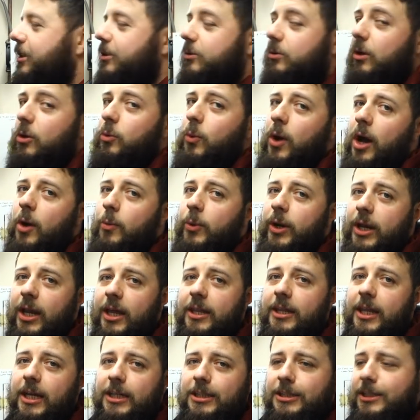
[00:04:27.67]
Well, while we
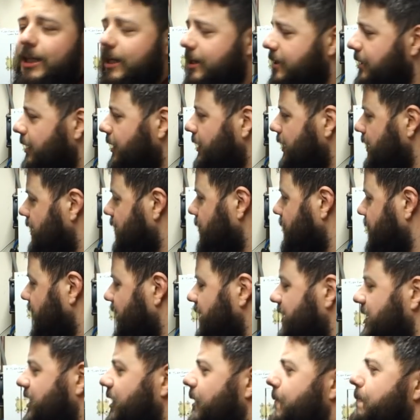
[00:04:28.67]
let that settle a little
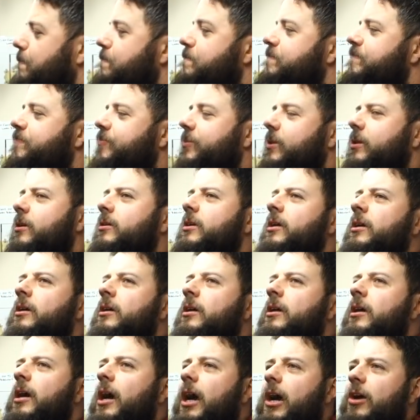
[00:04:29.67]
bit,
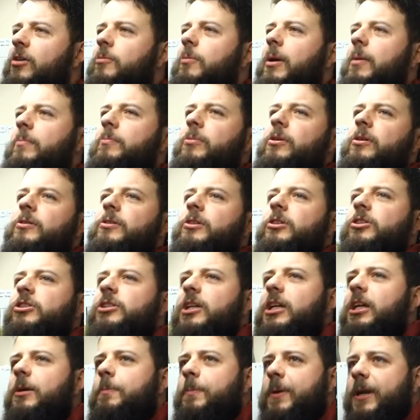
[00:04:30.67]
I remember on the
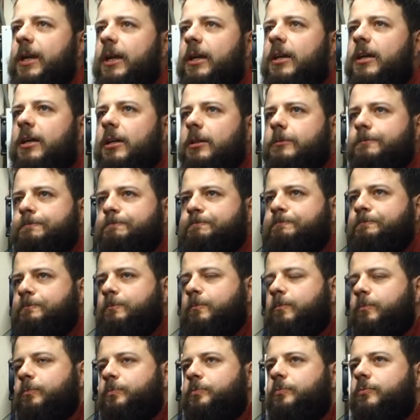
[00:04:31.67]
sneak peek
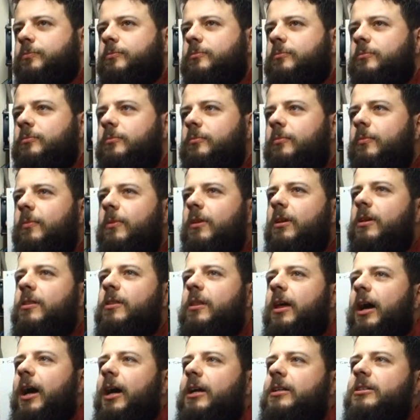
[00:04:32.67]

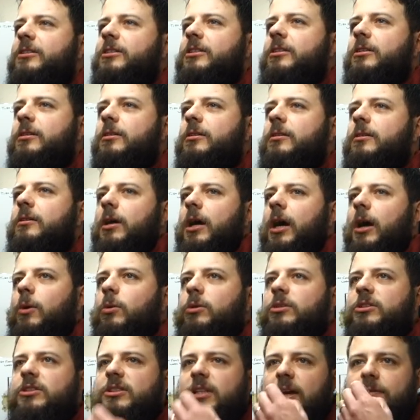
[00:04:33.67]
that I
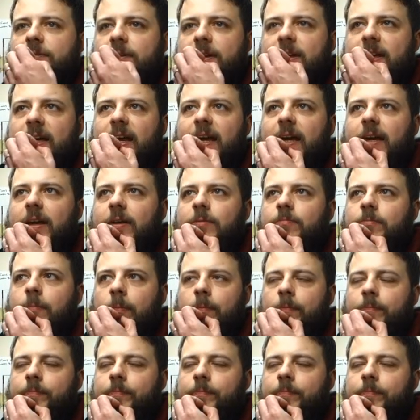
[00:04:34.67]
was definitely getting